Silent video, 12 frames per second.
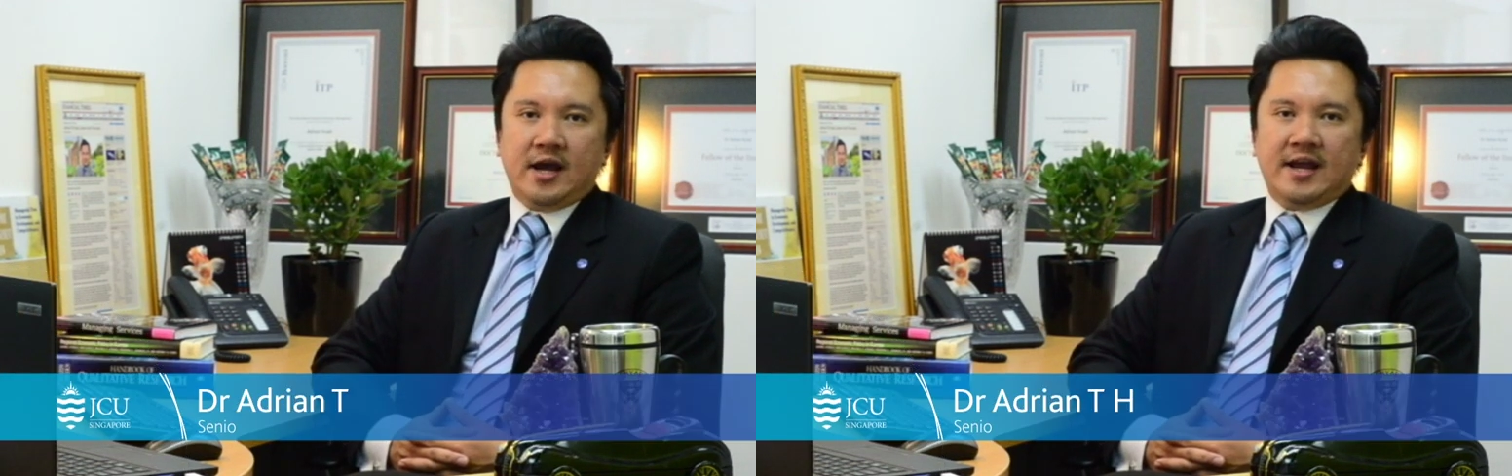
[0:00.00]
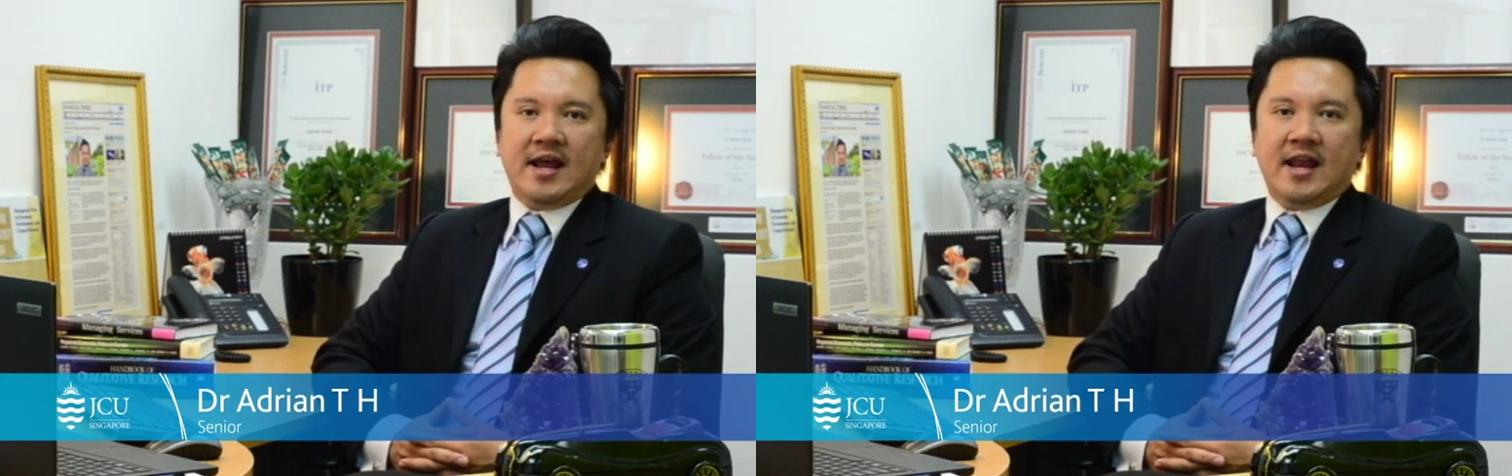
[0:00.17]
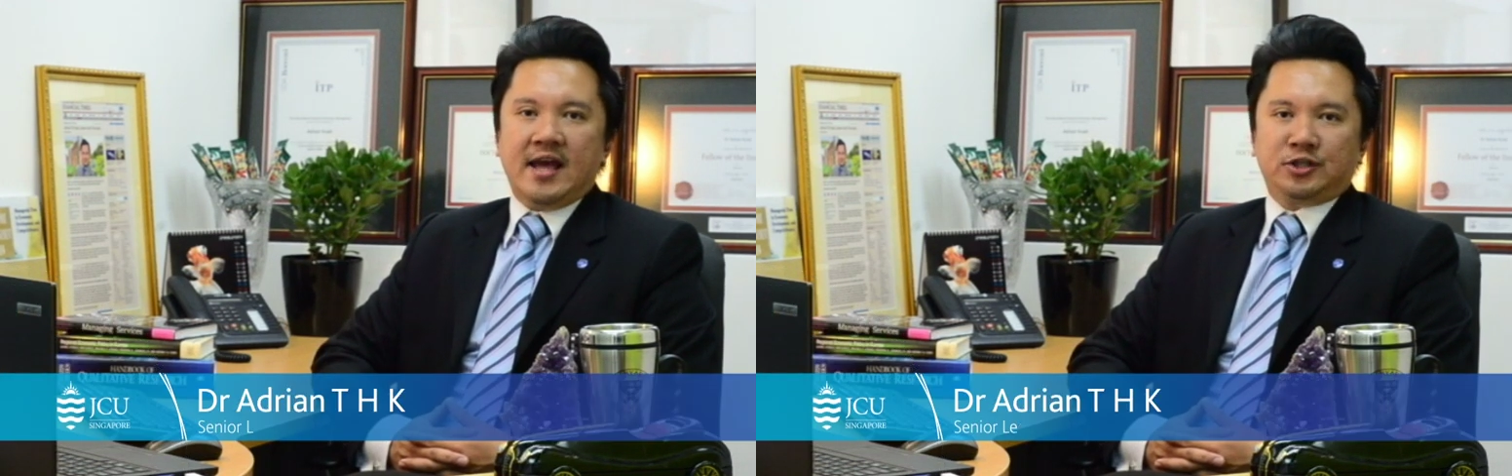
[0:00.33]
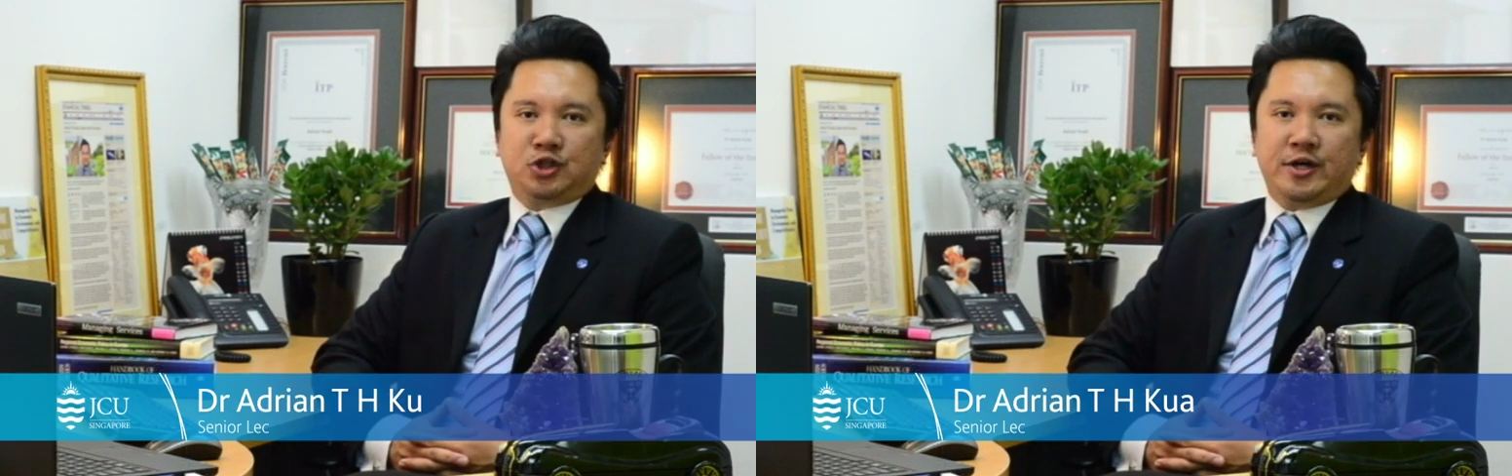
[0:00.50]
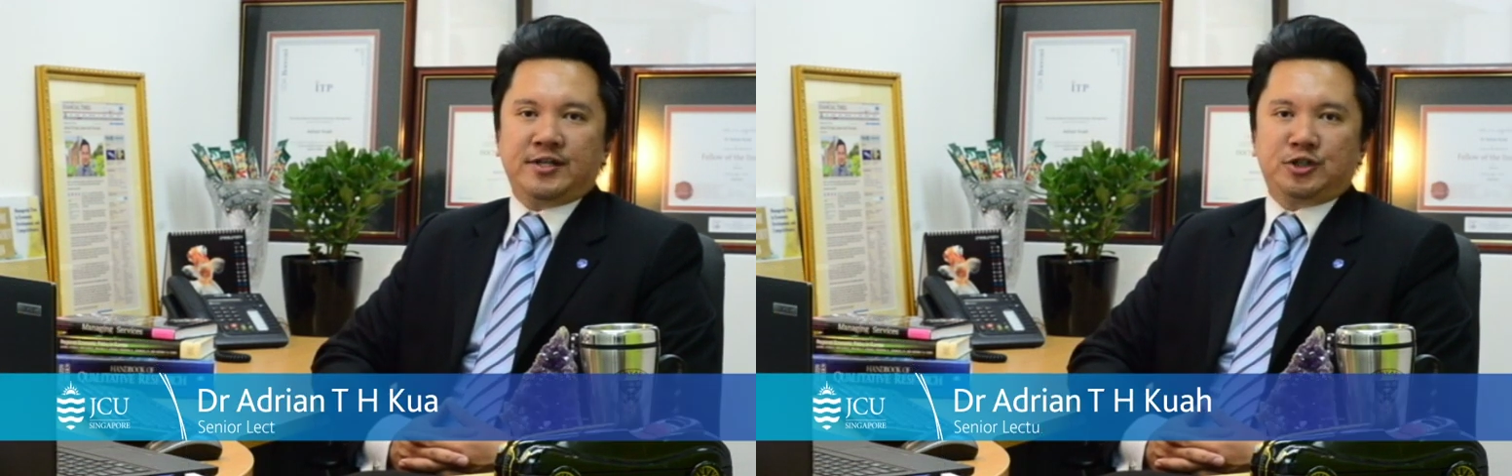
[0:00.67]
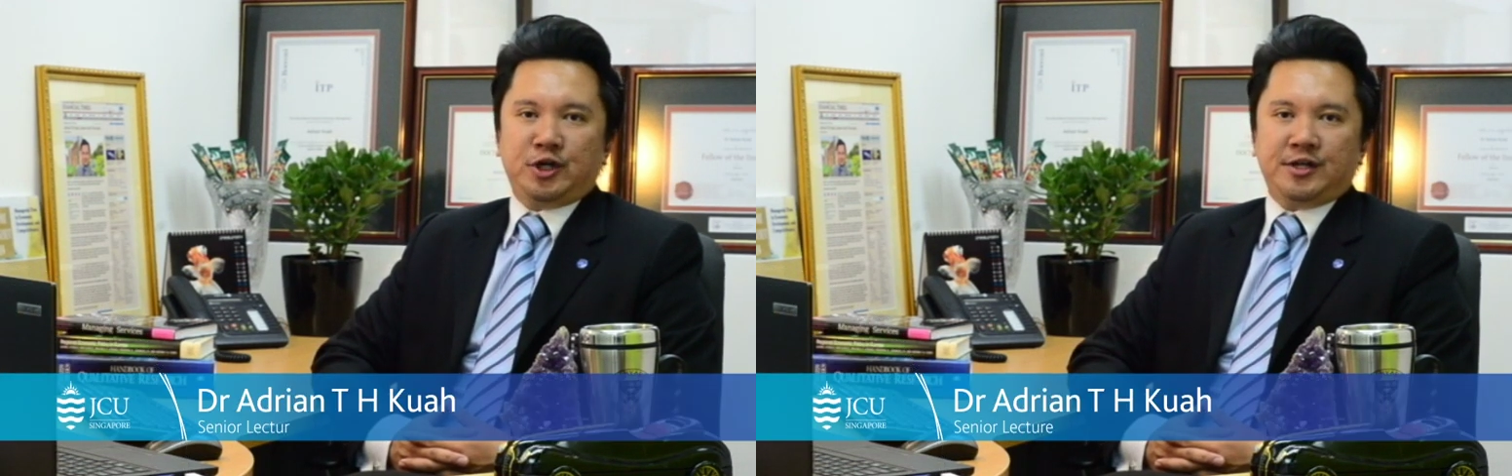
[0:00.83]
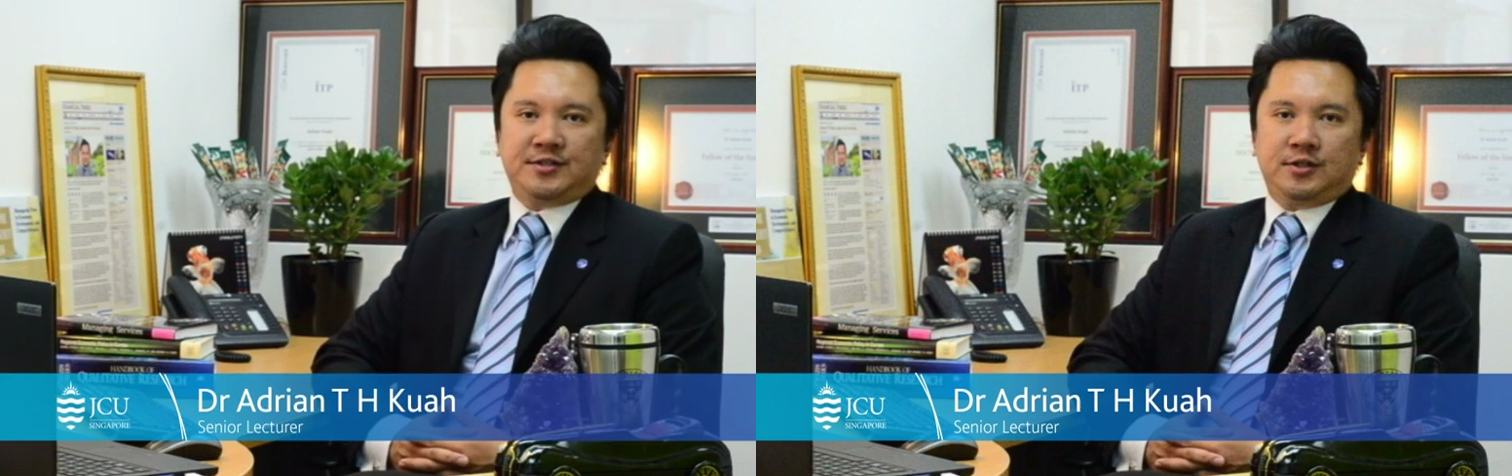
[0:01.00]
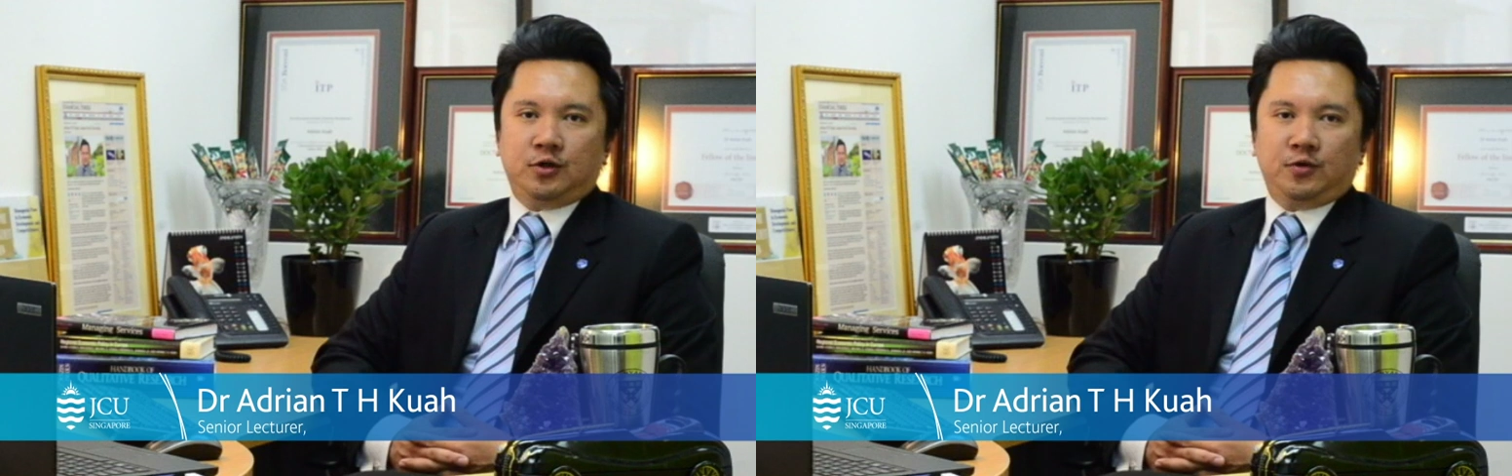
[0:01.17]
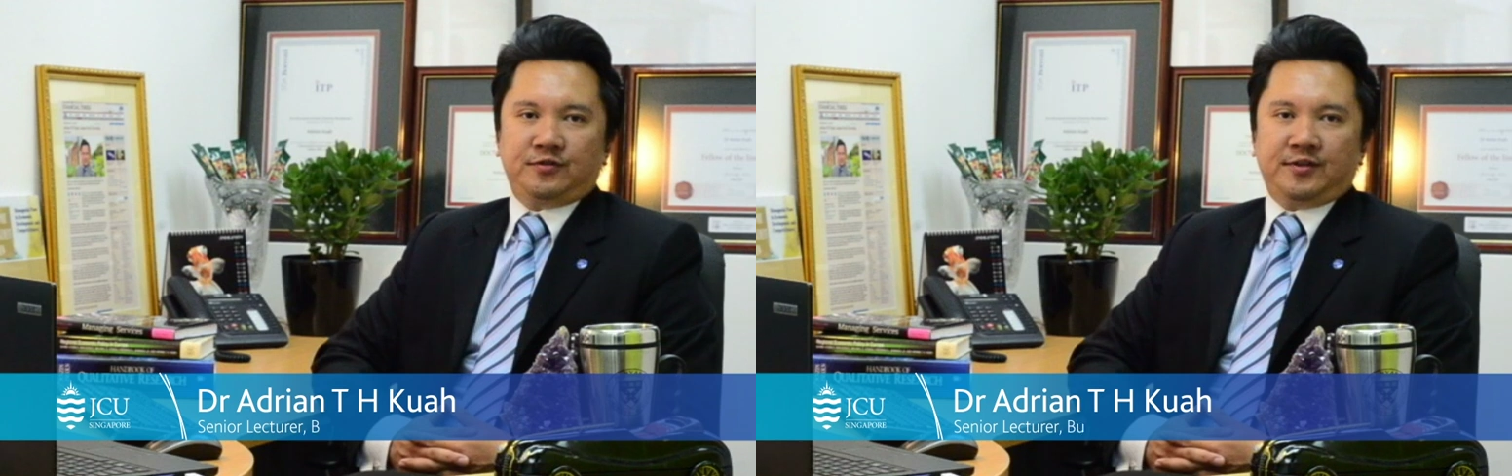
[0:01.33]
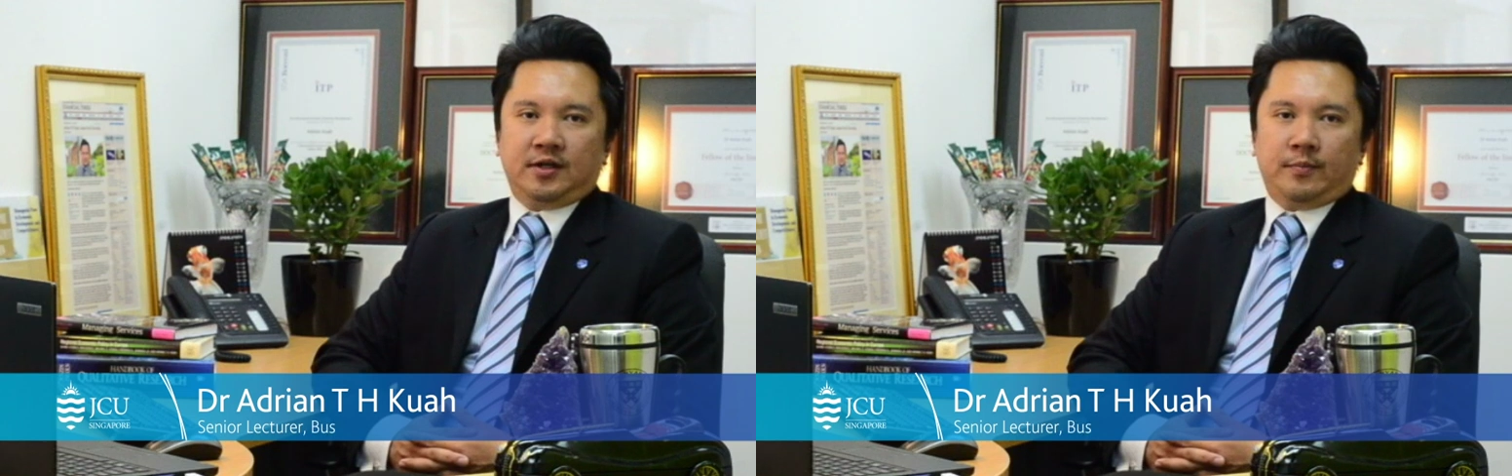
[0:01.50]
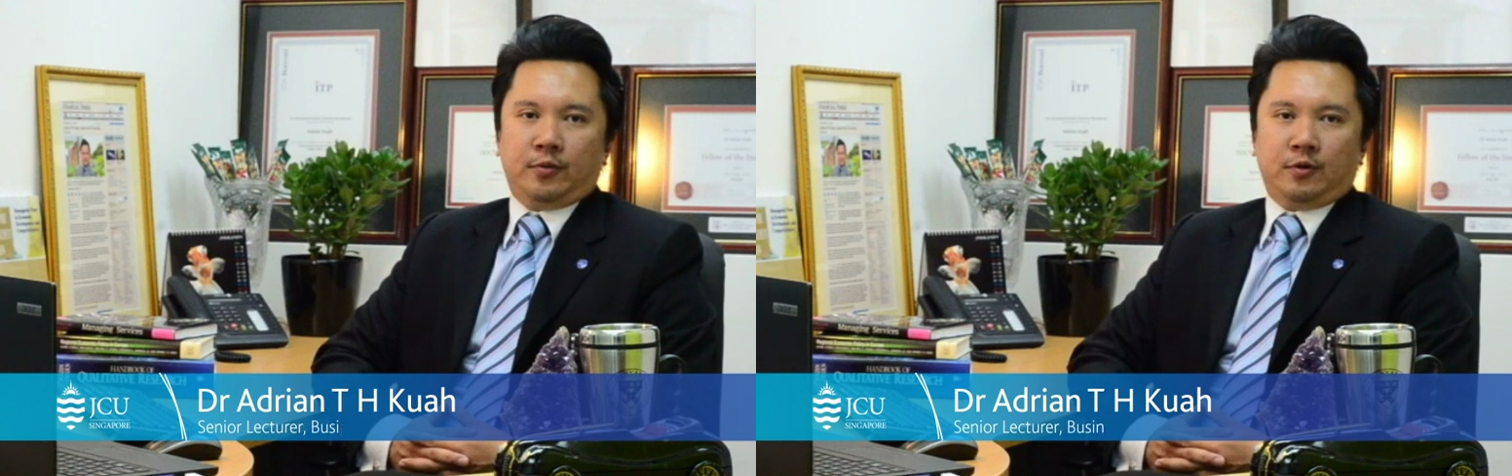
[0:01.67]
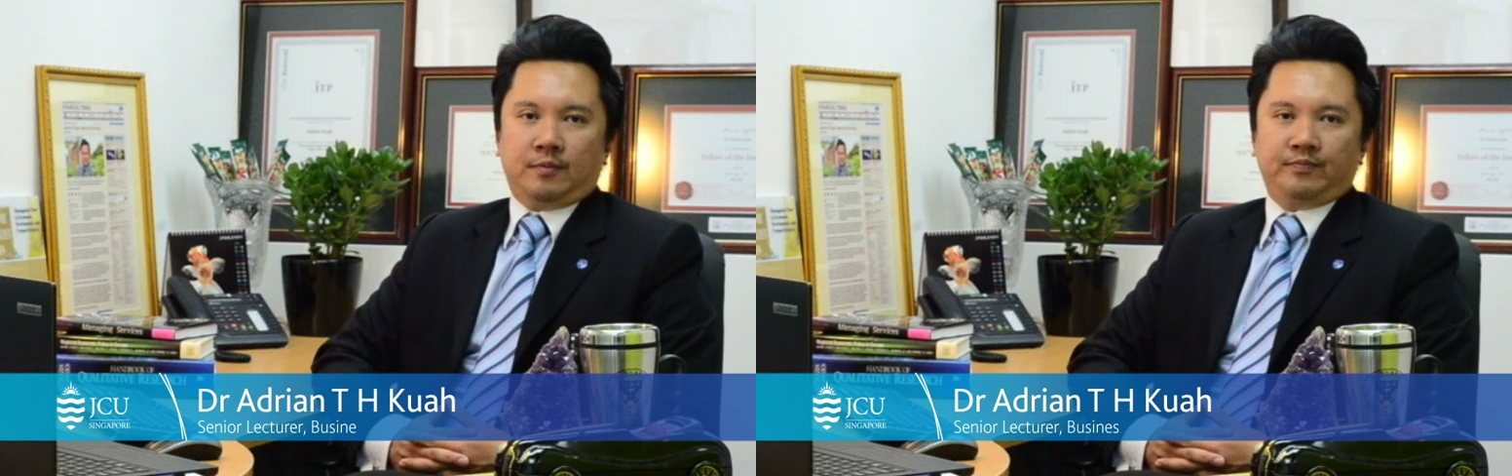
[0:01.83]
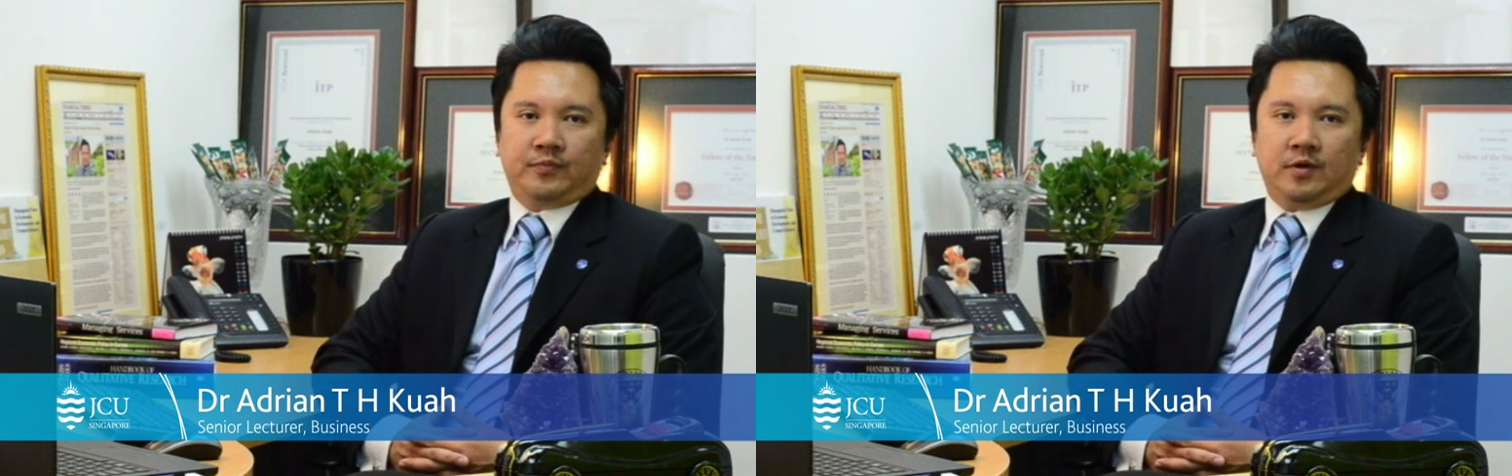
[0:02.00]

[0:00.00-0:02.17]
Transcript: and I lecture at J C U Singapore.